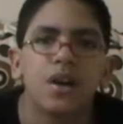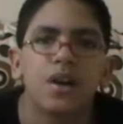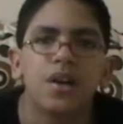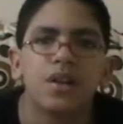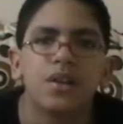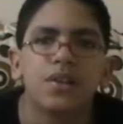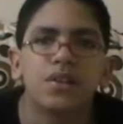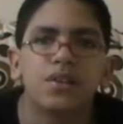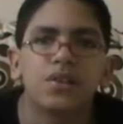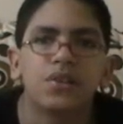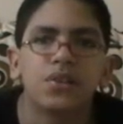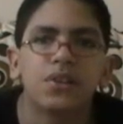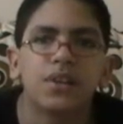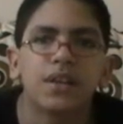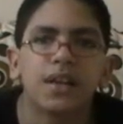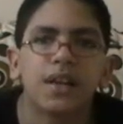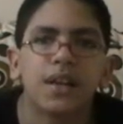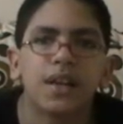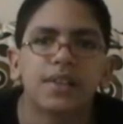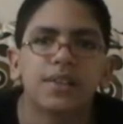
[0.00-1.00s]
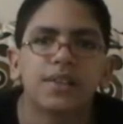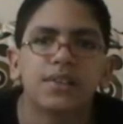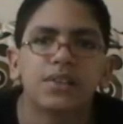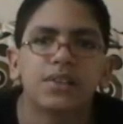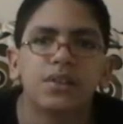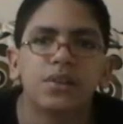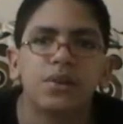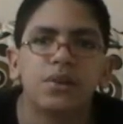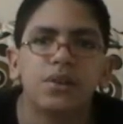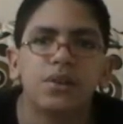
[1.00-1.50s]
He took the cat
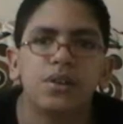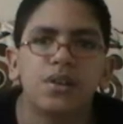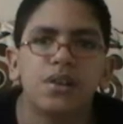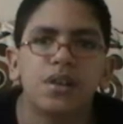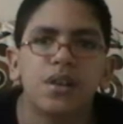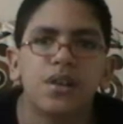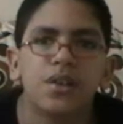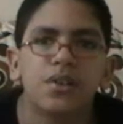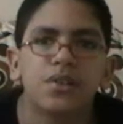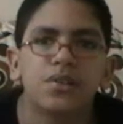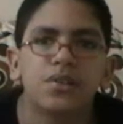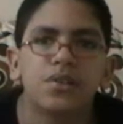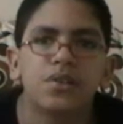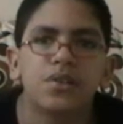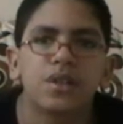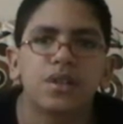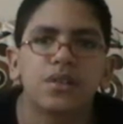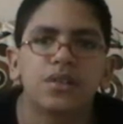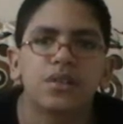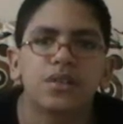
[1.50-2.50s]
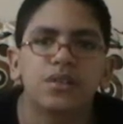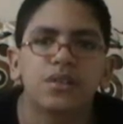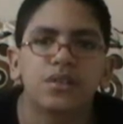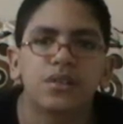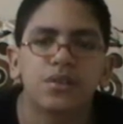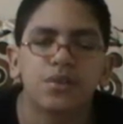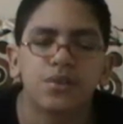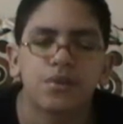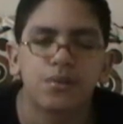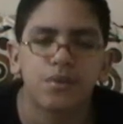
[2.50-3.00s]
slowly
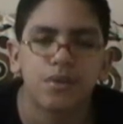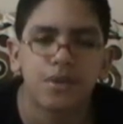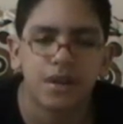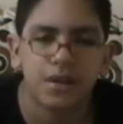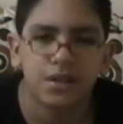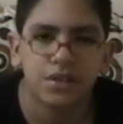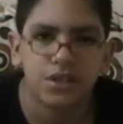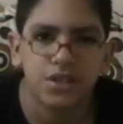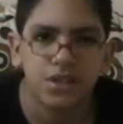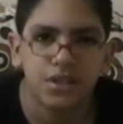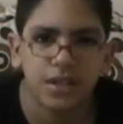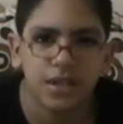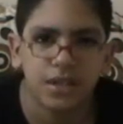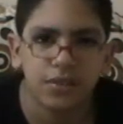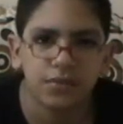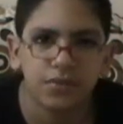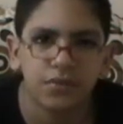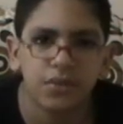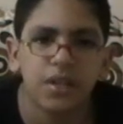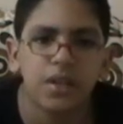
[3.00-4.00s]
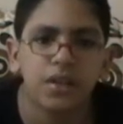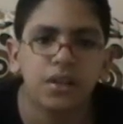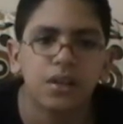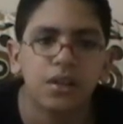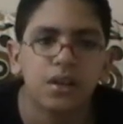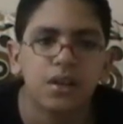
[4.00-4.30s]
so that she can't feel,